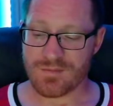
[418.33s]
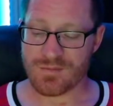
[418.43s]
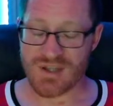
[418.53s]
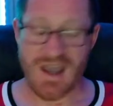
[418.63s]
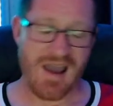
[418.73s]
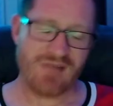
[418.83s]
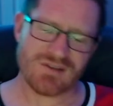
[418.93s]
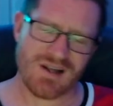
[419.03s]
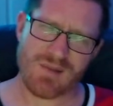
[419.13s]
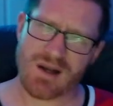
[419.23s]
yeah, I have a
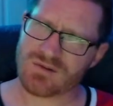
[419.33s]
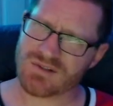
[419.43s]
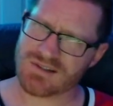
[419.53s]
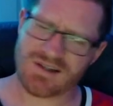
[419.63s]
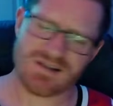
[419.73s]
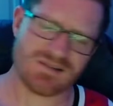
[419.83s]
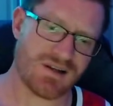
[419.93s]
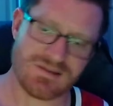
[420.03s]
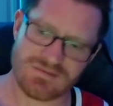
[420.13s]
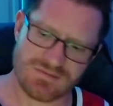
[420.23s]
lot of medical debt, and I got a
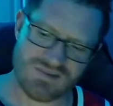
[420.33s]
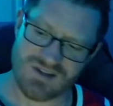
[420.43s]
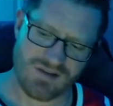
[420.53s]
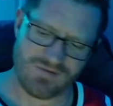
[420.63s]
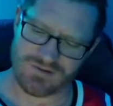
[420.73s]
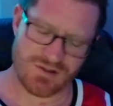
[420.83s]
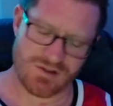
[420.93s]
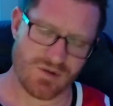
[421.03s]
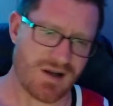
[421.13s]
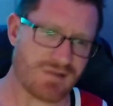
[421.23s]
lot of stuff
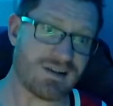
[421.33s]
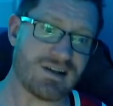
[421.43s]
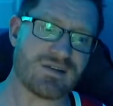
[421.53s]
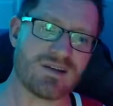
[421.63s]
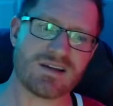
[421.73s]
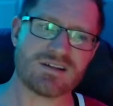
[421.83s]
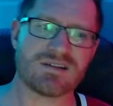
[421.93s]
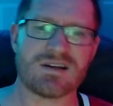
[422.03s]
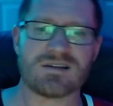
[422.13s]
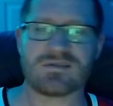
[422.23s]
going on right now that I
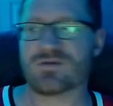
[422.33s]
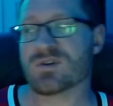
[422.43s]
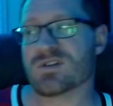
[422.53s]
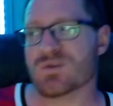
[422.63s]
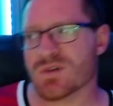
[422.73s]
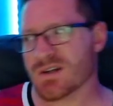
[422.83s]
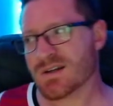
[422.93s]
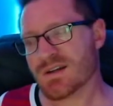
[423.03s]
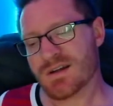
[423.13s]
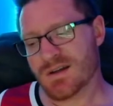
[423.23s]
could not afford
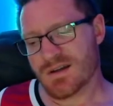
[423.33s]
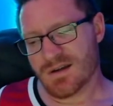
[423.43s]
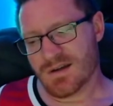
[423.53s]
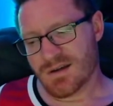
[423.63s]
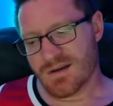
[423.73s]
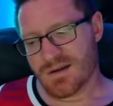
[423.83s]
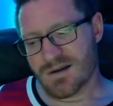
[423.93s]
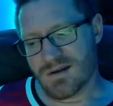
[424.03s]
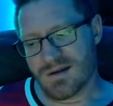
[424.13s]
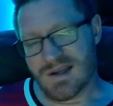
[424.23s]
to
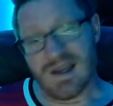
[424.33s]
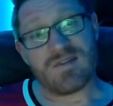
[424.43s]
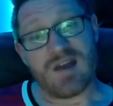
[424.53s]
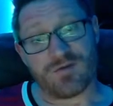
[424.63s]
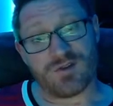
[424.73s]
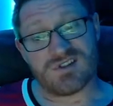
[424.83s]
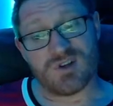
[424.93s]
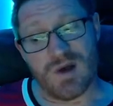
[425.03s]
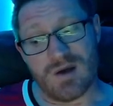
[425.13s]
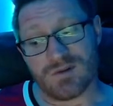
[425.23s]
have that
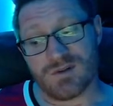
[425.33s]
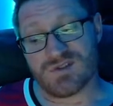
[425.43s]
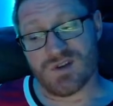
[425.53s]
freezer go out and lose